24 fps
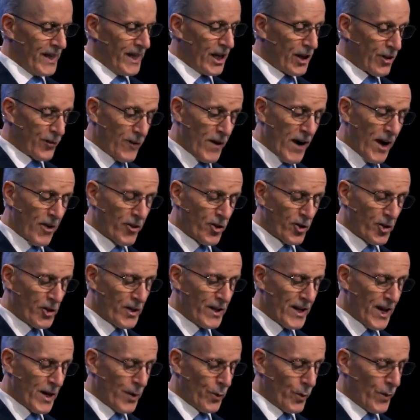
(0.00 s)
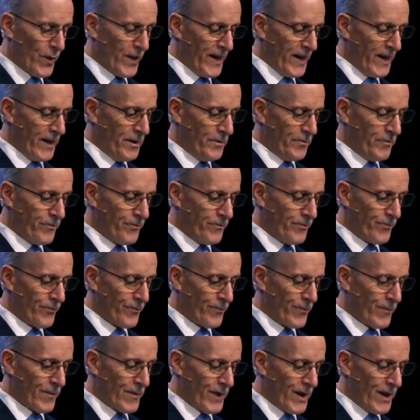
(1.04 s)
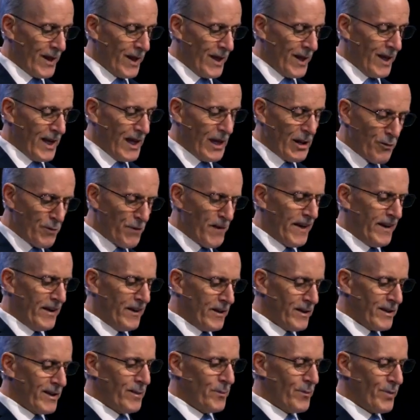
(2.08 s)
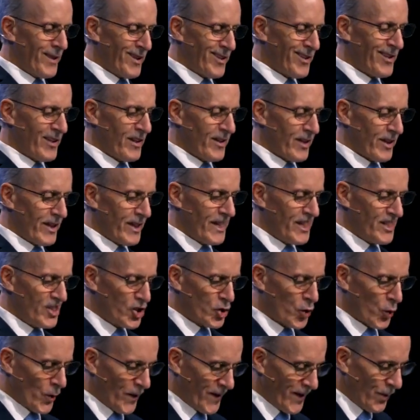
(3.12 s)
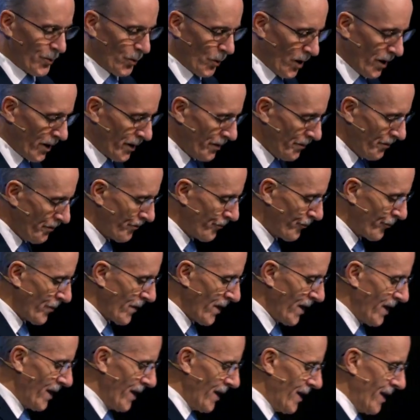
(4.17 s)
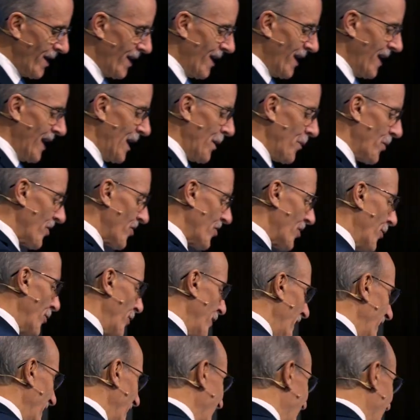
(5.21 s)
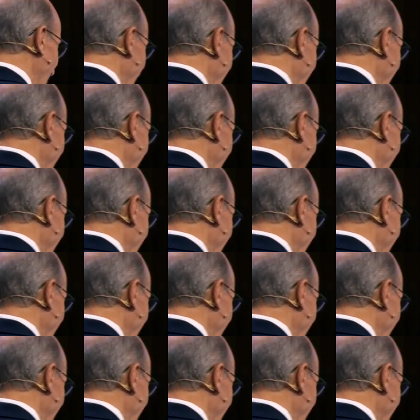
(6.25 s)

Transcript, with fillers: His father could not read. He failed in business at age 21. He was defeated